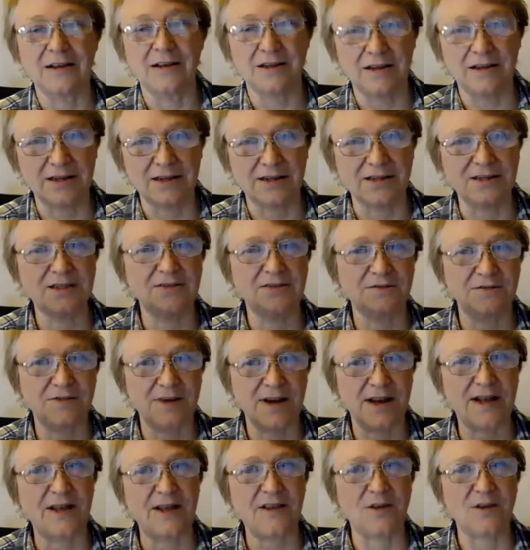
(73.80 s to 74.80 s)
is
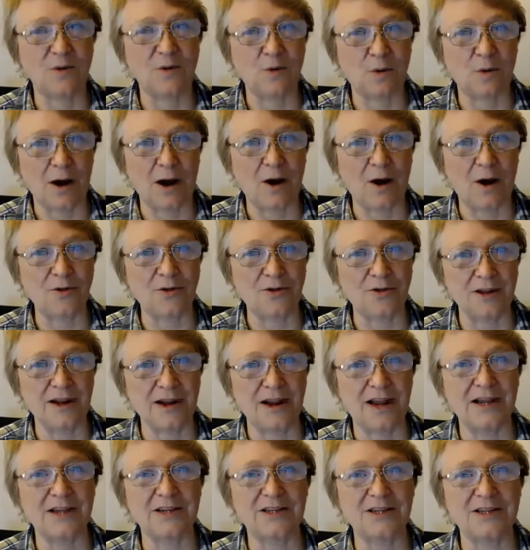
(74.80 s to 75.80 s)
via the route that
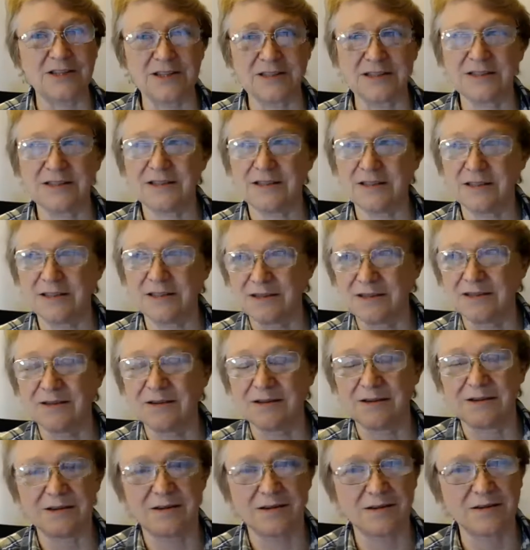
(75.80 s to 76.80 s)
I just
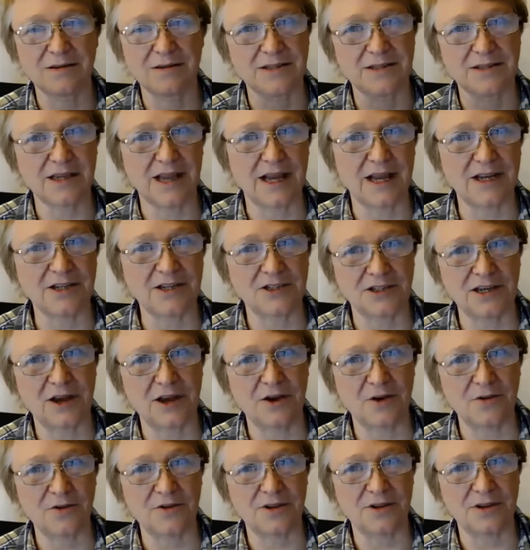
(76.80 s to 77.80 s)
sketched
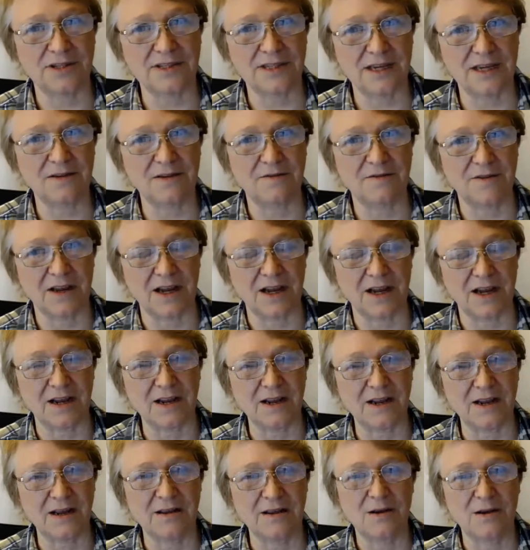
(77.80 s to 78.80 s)
out this
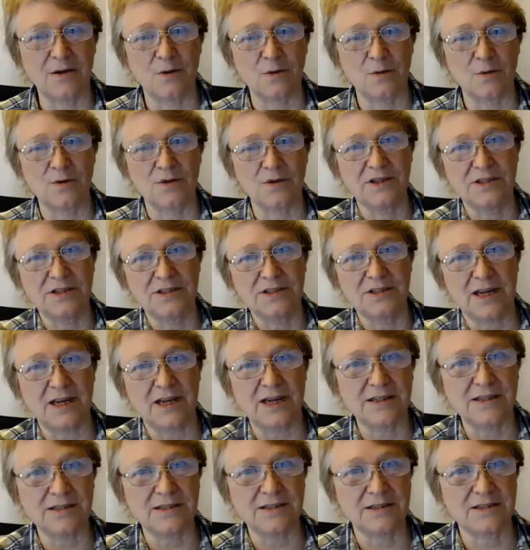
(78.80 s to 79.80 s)
evening, with the
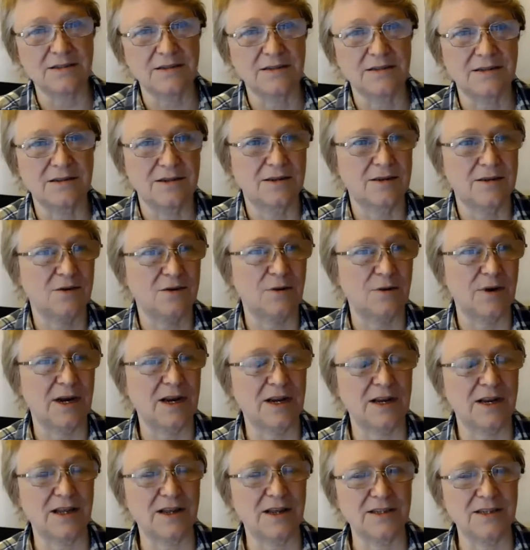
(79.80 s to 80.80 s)
states
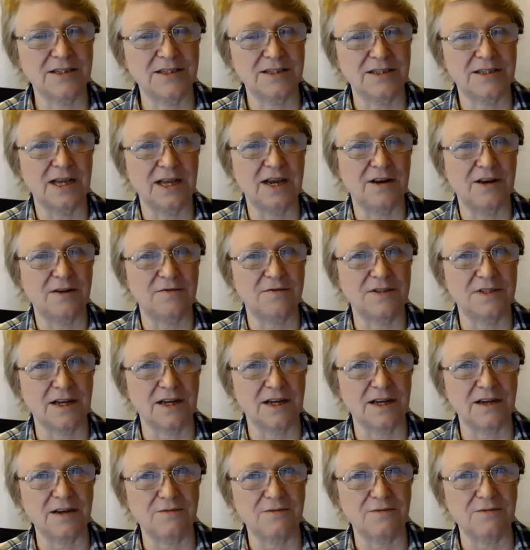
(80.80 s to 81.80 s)
creating the state of
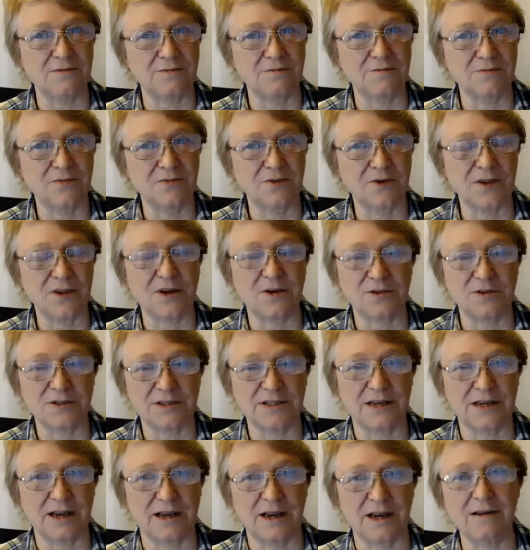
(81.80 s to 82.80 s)
state for their
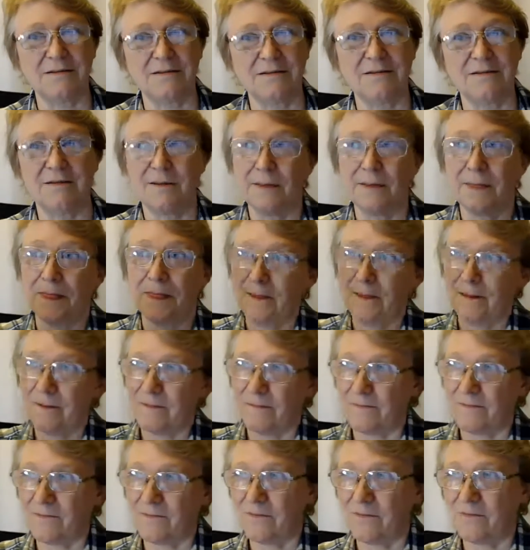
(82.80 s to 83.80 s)
state,
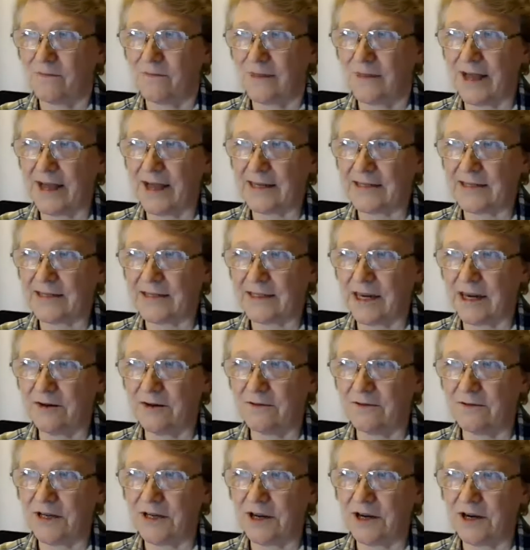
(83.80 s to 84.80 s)
that state
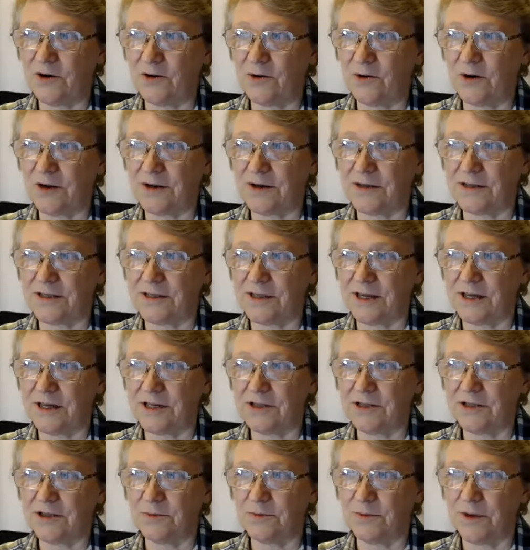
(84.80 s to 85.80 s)
of state
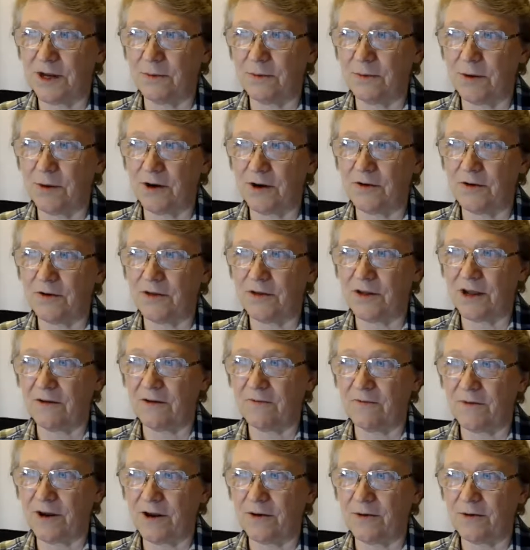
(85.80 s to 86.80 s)
organization being part of the
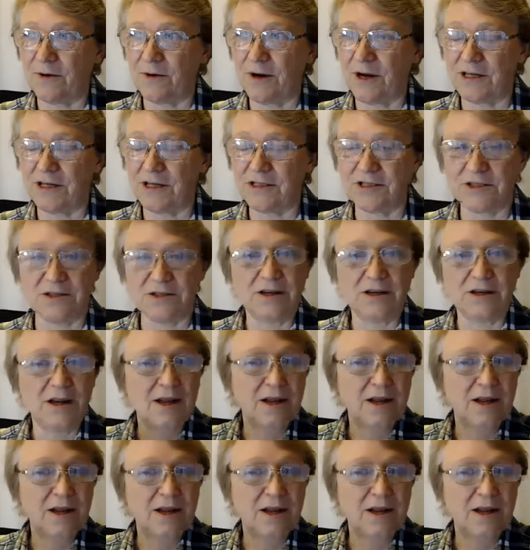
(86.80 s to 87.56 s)
Confederation